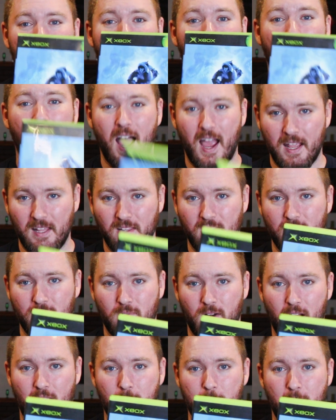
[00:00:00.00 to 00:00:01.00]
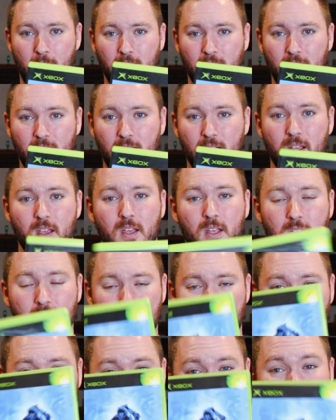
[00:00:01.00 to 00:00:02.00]
highly recommend it,
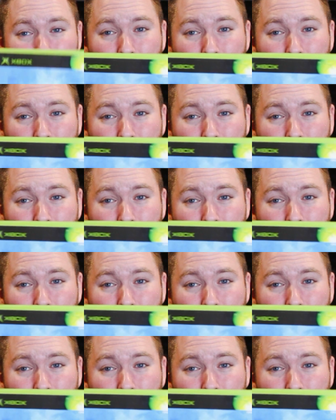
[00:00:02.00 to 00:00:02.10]
so if you've